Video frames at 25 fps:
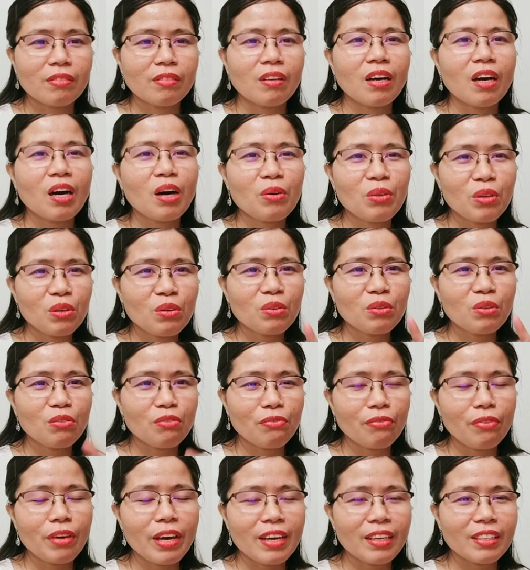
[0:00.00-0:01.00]
how you could
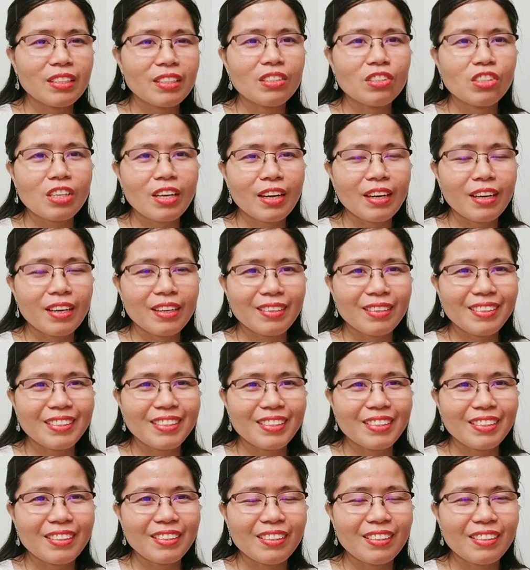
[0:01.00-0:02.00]
face the
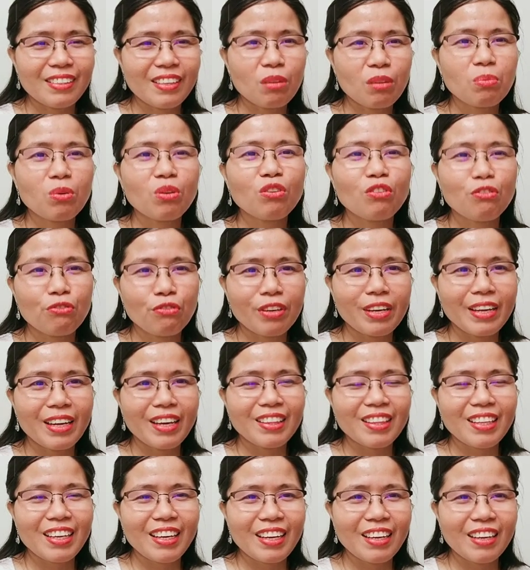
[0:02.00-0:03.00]
challenge of
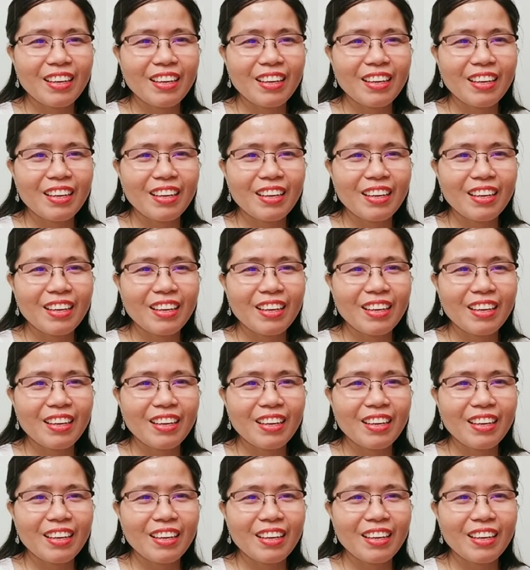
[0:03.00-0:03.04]
COVID-19.